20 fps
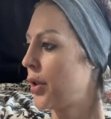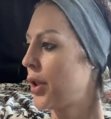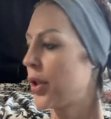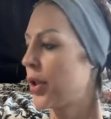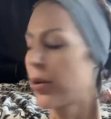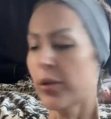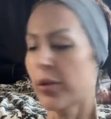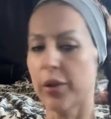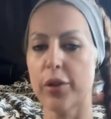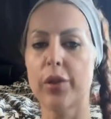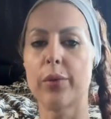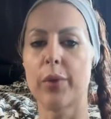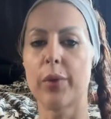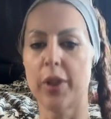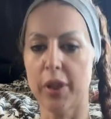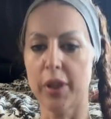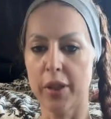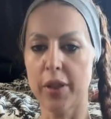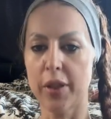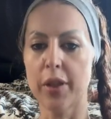in order to
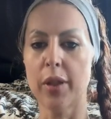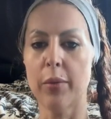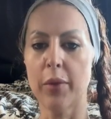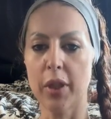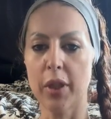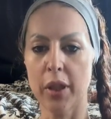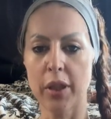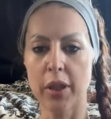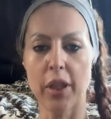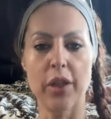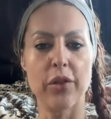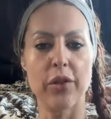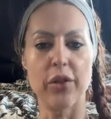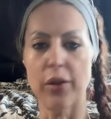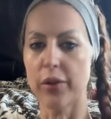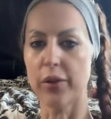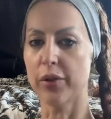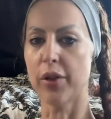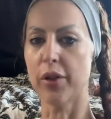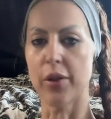release something that you
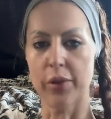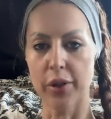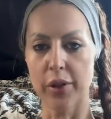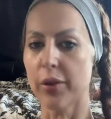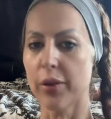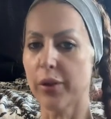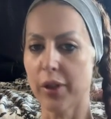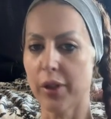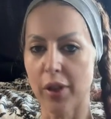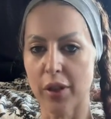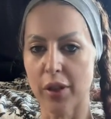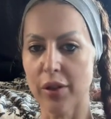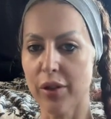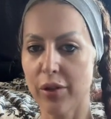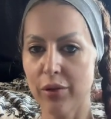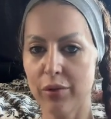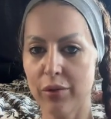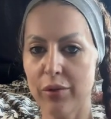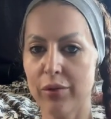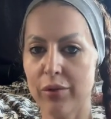don't know you're holding on
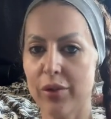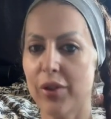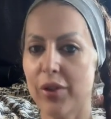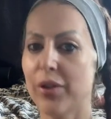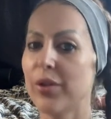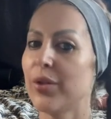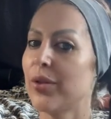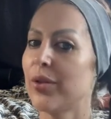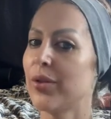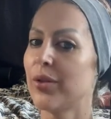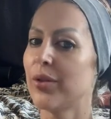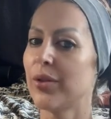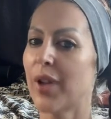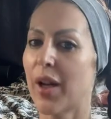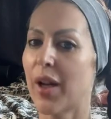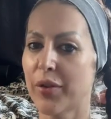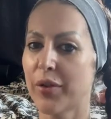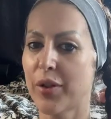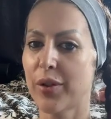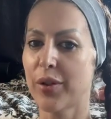to, you
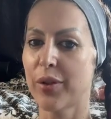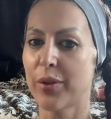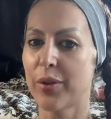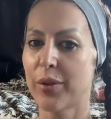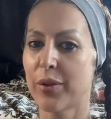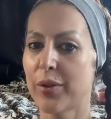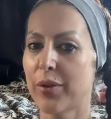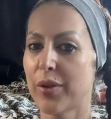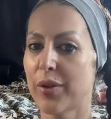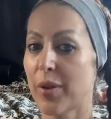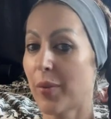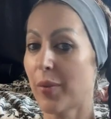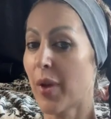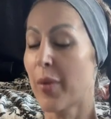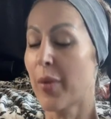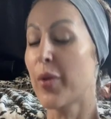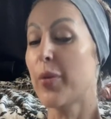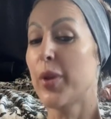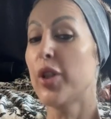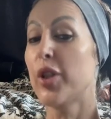have to
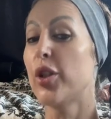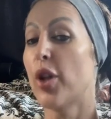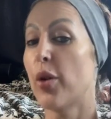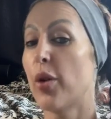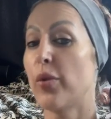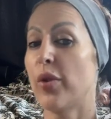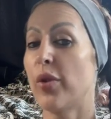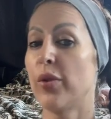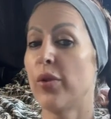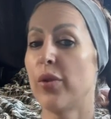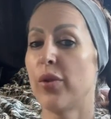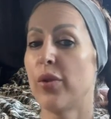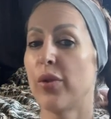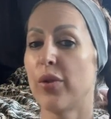sometimes be shown